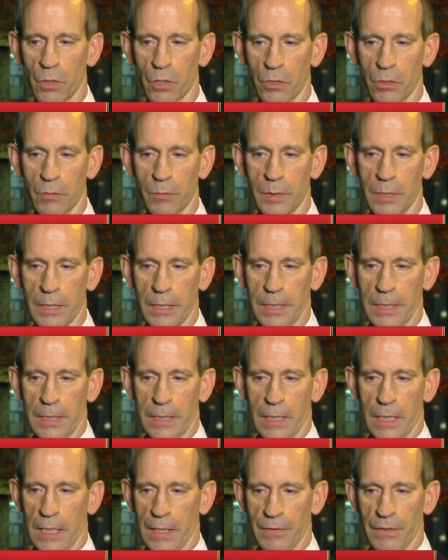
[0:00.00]
robe,
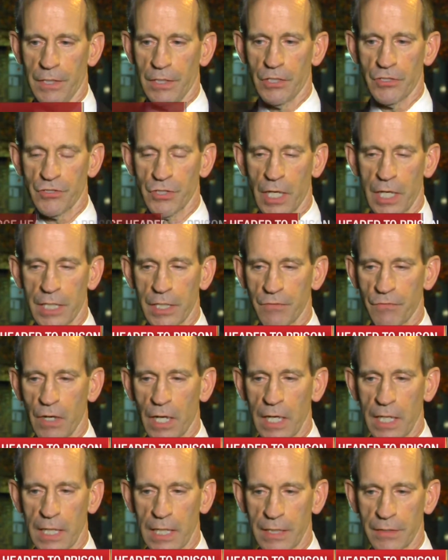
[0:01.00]
and then decided to
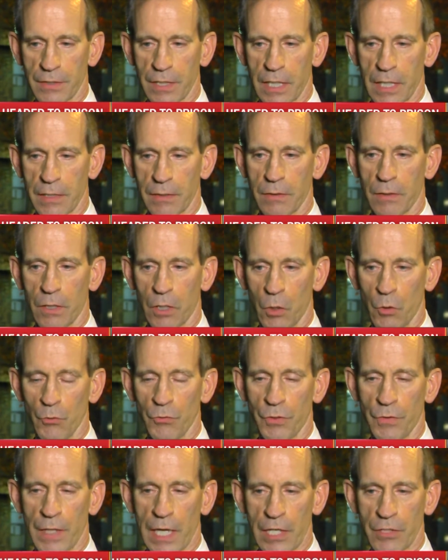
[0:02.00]
violate that
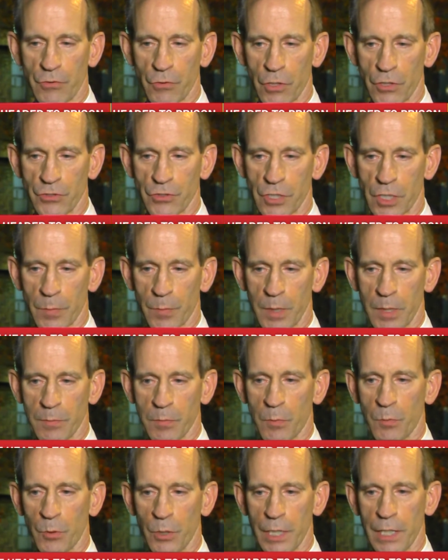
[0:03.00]
oath and that trust that the
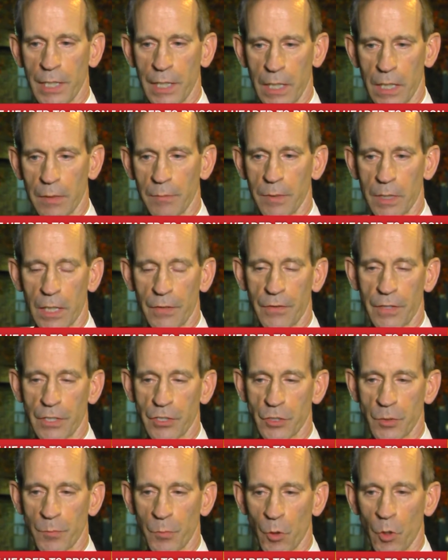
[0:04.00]
people put in him. And I
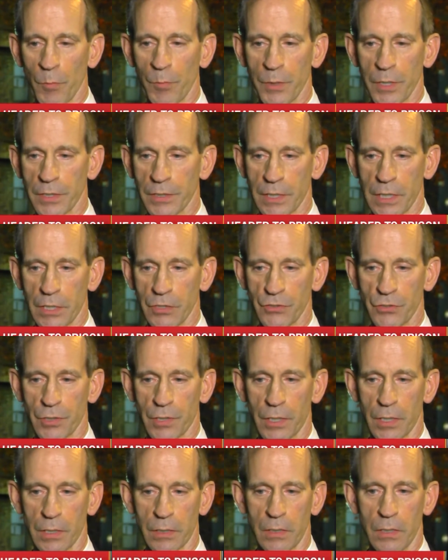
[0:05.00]
think it's appropriate that he's
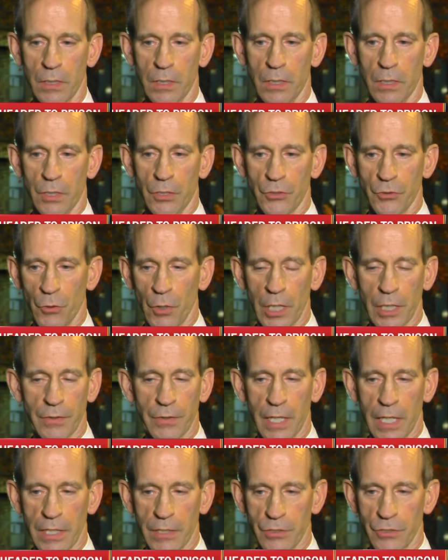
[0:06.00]
going to
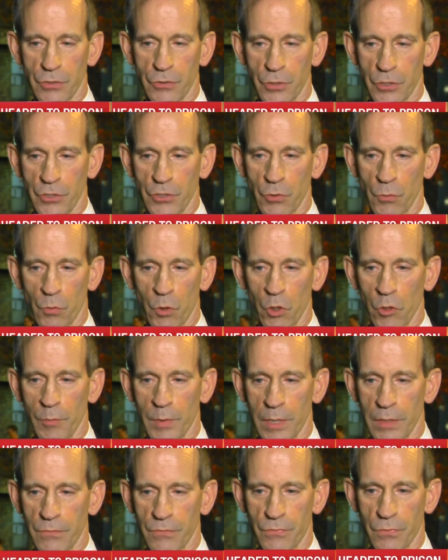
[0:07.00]
trade that judicial
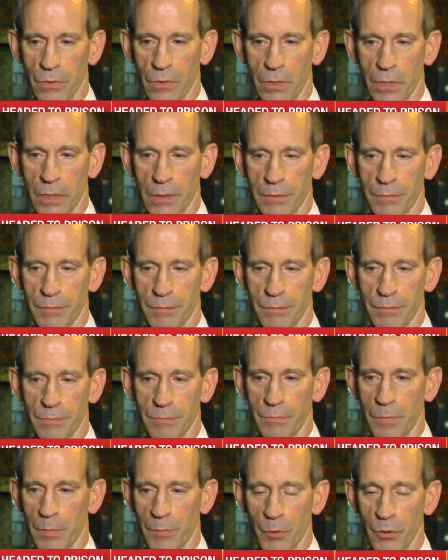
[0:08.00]
robe in for a,
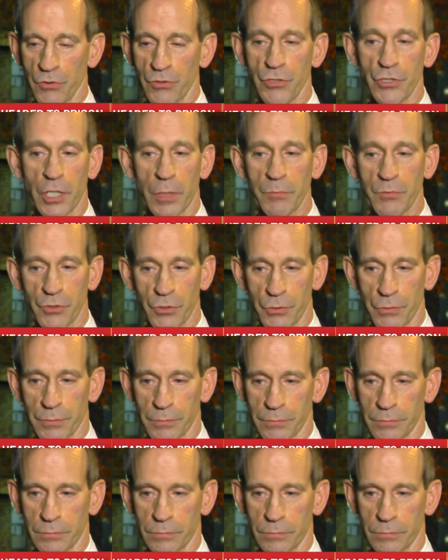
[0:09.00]
a prison jumpsuit.